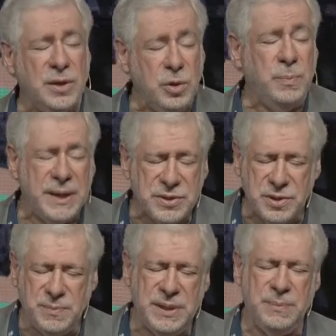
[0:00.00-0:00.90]
Help us
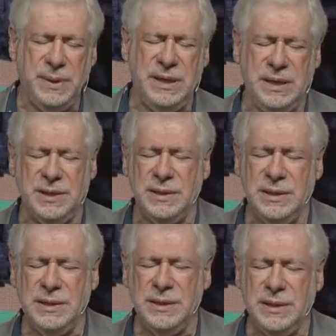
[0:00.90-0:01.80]
to be obedient
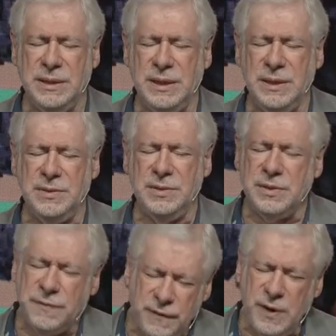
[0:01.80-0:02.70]
and
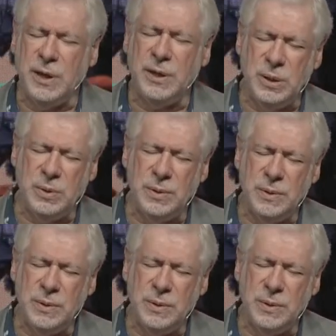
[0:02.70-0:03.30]
to follow you.